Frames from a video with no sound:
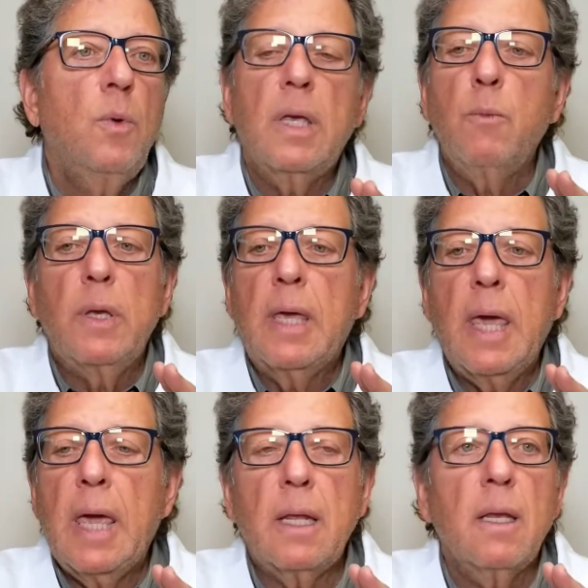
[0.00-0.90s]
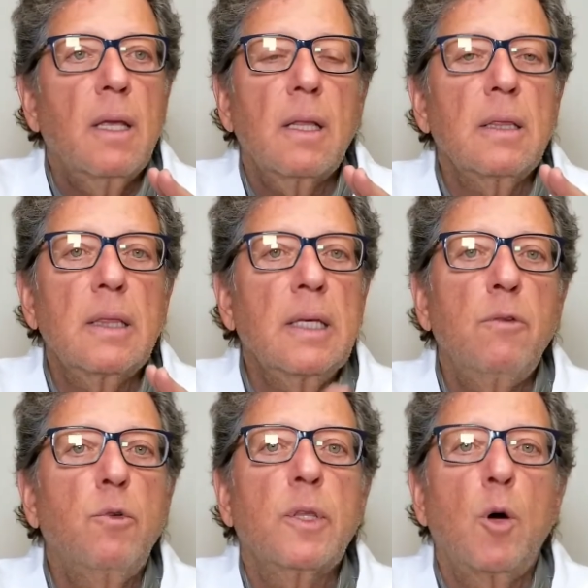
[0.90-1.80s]
We can't
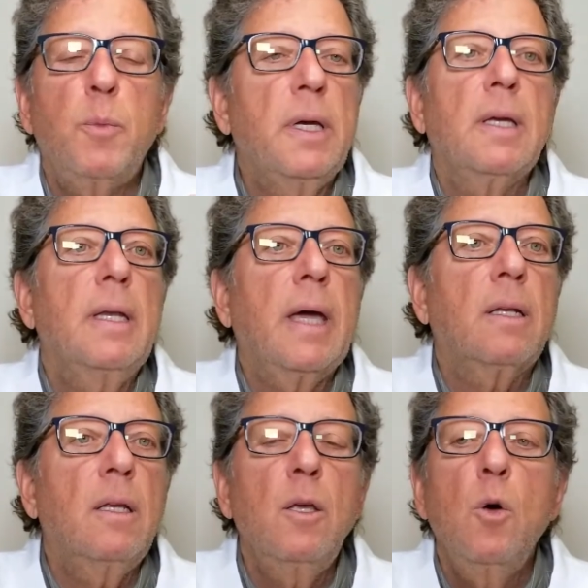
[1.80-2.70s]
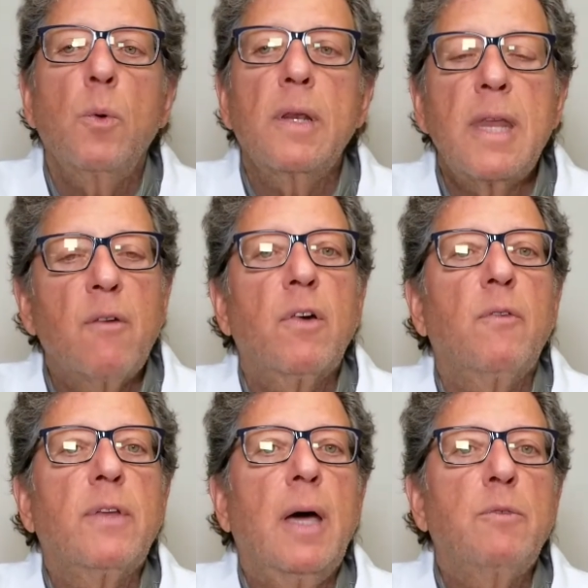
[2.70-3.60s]
live without being connected. We never
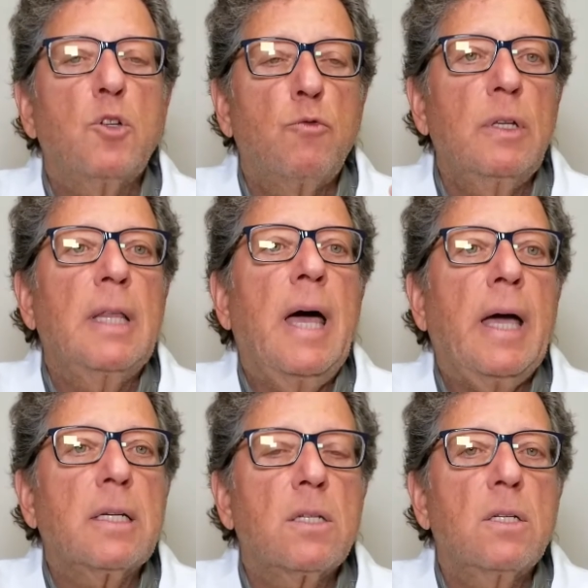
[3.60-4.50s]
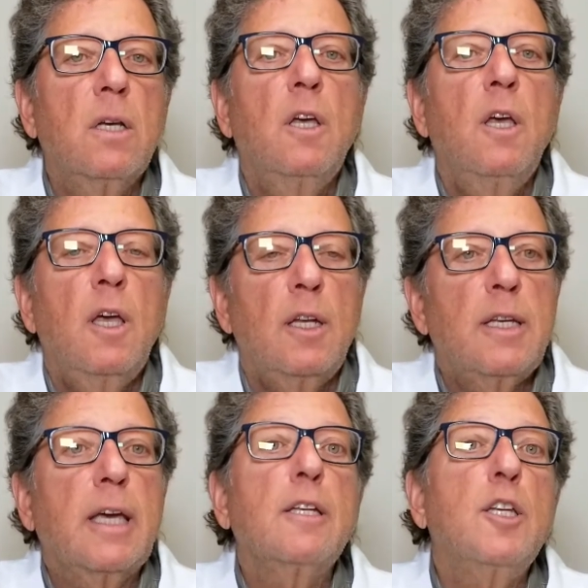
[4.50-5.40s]
have time to just relax and
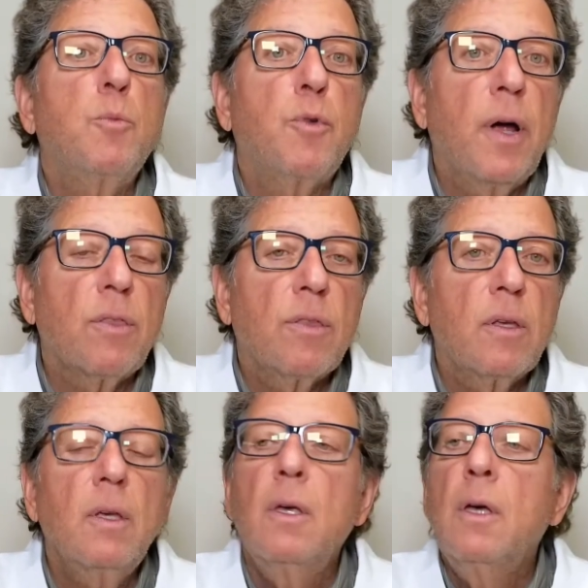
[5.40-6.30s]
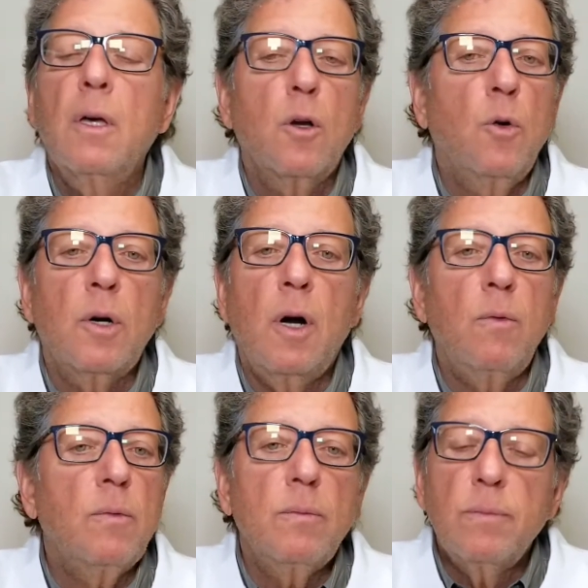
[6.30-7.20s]
take a deep breath. Going
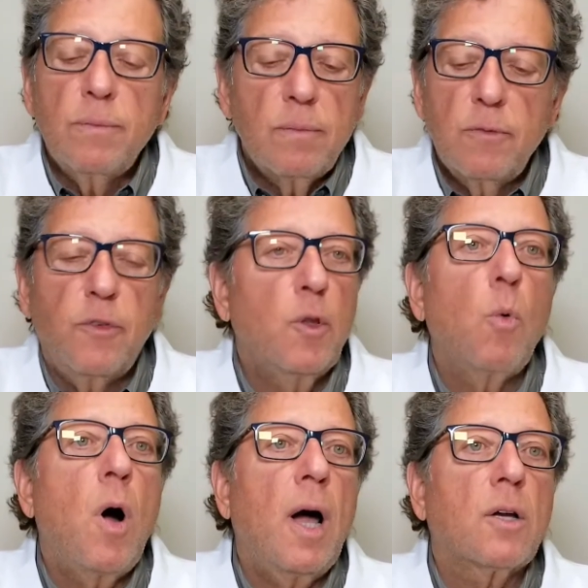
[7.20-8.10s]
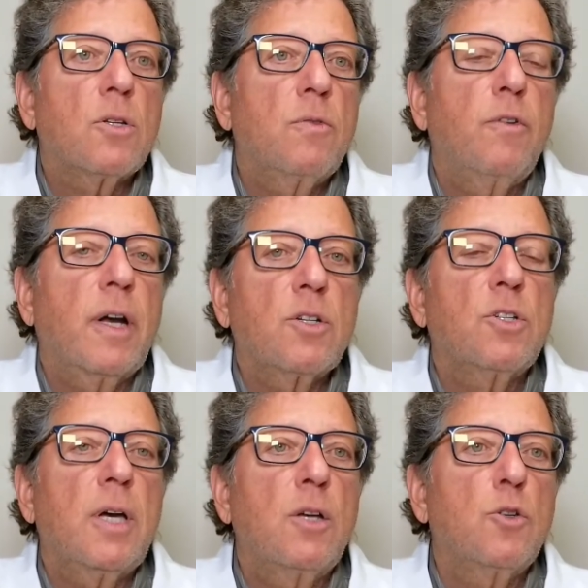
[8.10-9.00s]
out for the walks, for
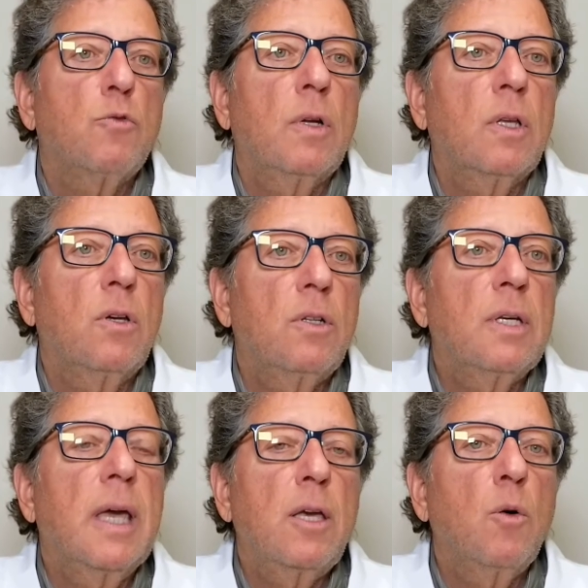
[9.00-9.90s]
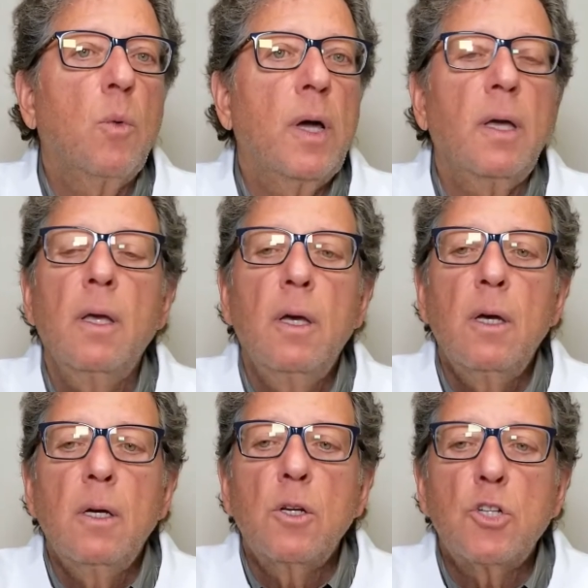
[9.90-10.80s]
exercise is really good to get you away.
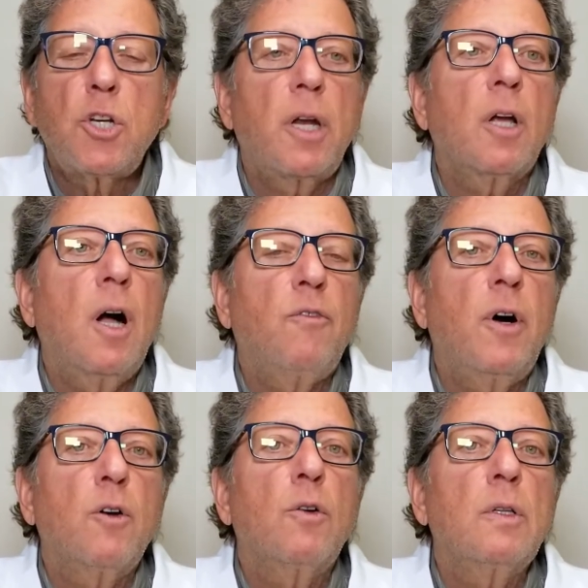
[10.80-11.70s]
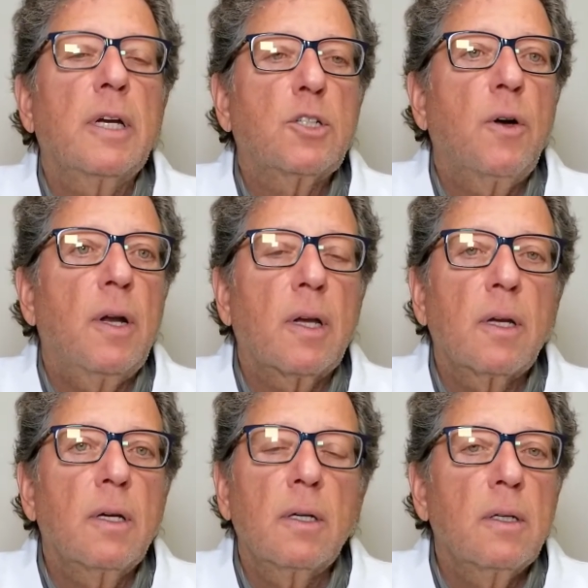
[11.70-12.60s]
Shutting off all your electronic
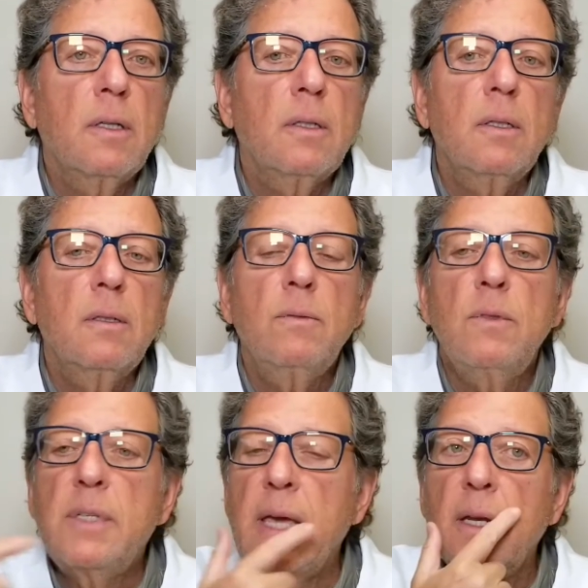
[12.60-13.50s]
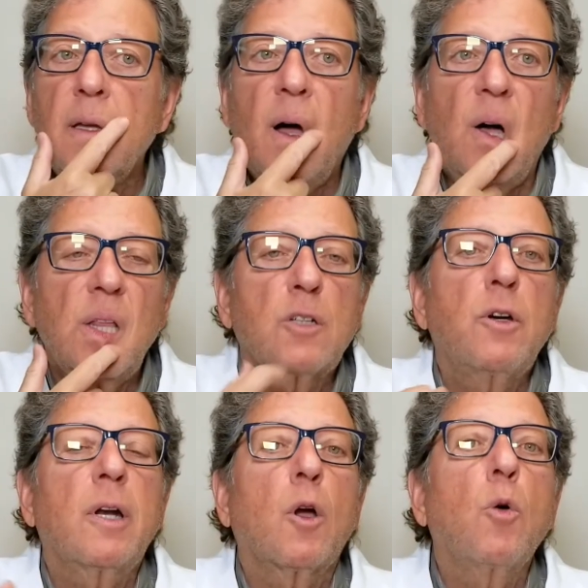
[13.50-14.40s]
data, all your
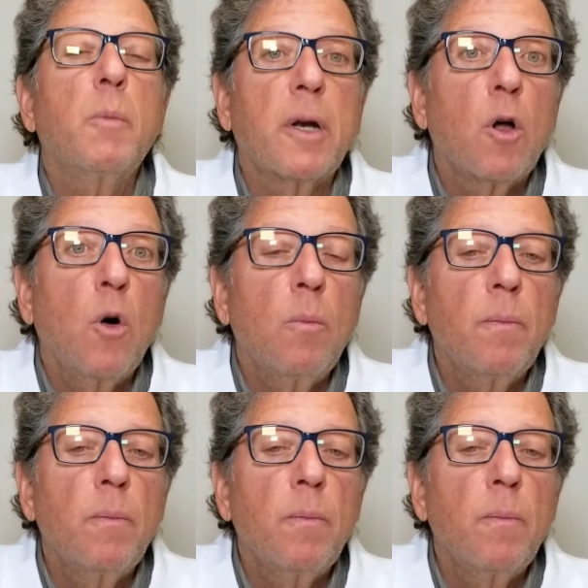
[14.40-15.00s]
electronic equipment at home.